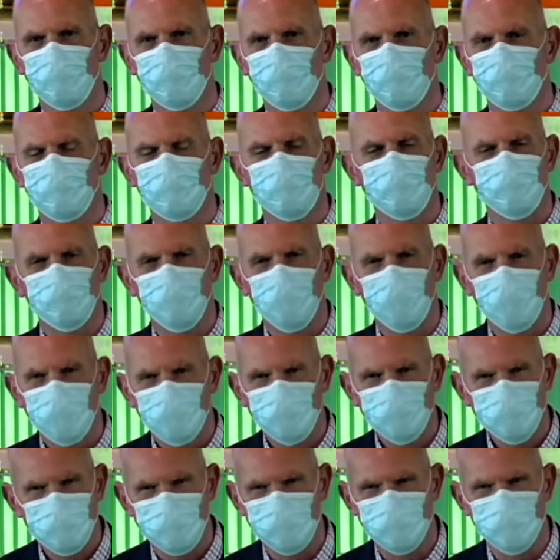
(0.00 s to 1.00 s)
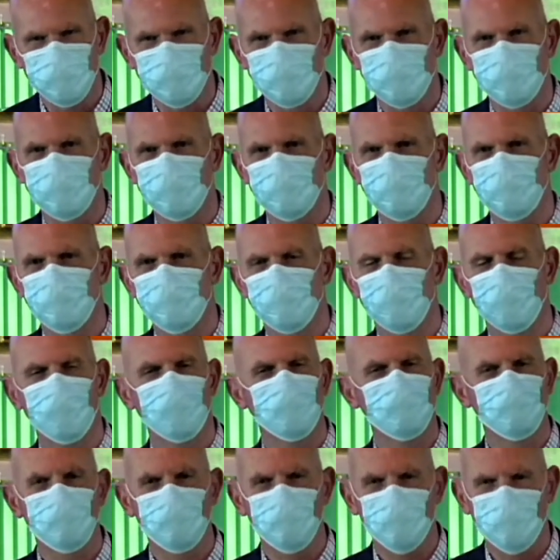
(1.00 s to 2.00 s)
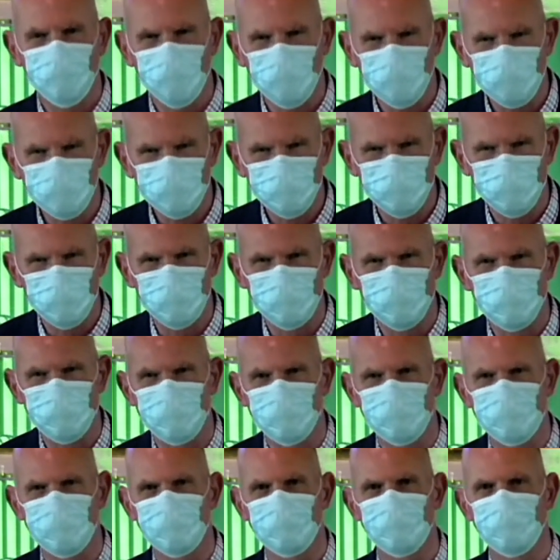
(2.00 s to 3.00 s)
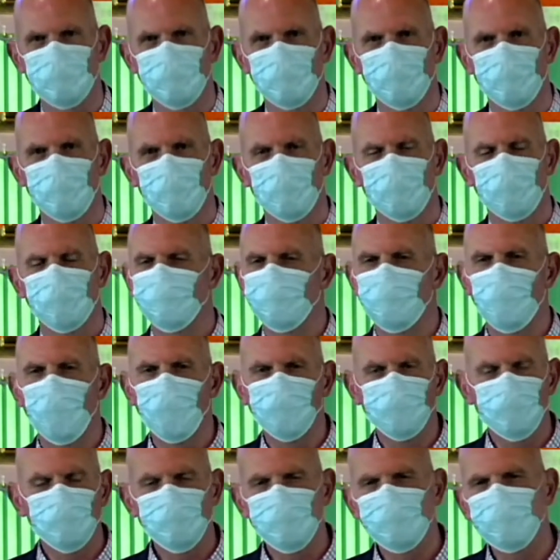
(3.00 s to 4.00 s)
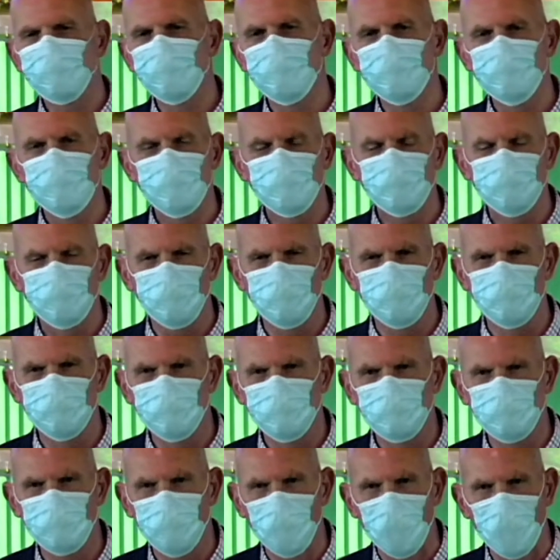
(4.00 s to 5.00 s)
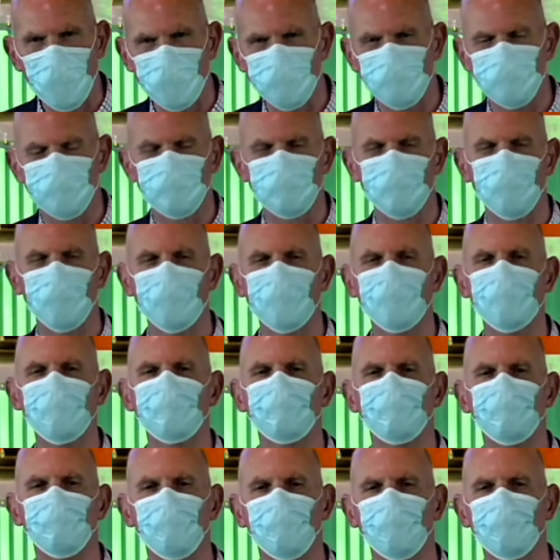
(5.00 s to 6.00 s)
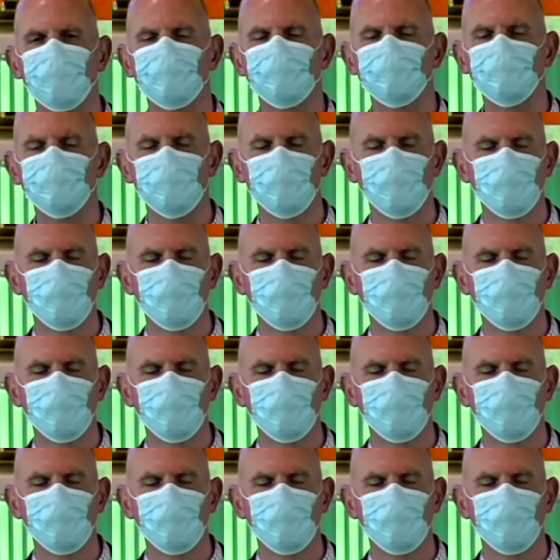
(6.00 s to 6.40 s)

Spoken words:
repentance and forgiveness and the opportunity for a new life. And it was